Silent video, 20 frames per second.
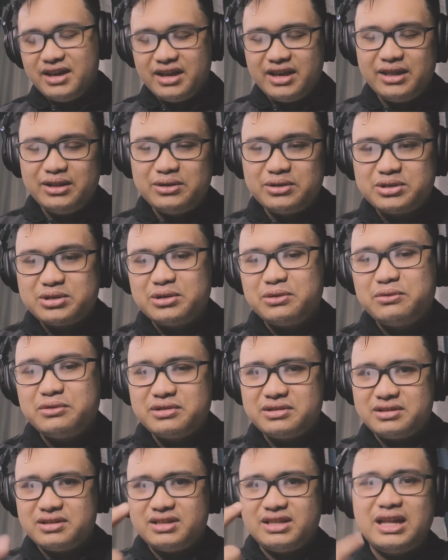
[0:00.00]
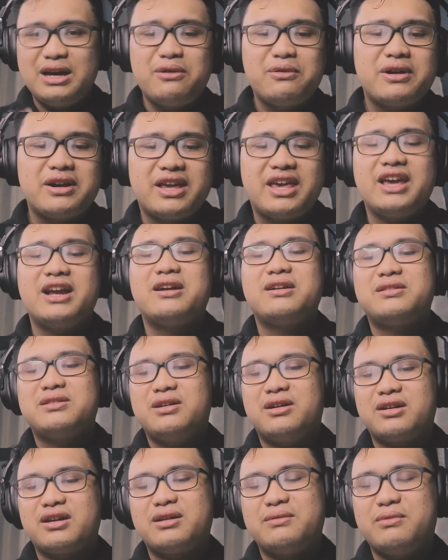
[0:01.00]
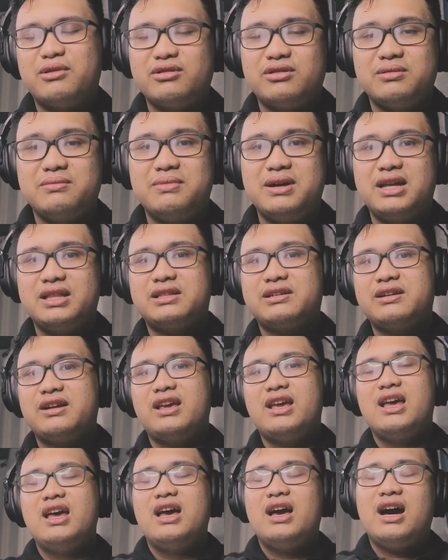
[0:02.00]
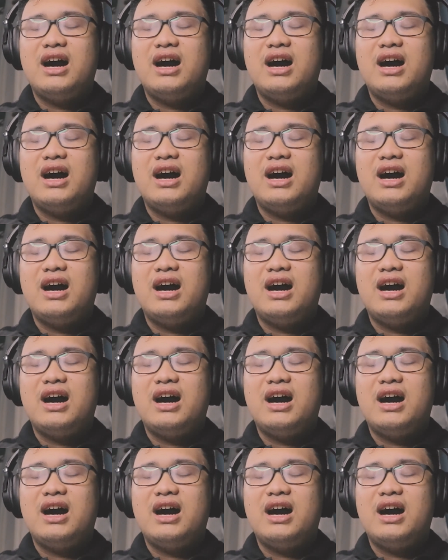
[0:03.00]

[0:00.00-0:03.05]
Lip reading: And also, now we're here talking about the battery.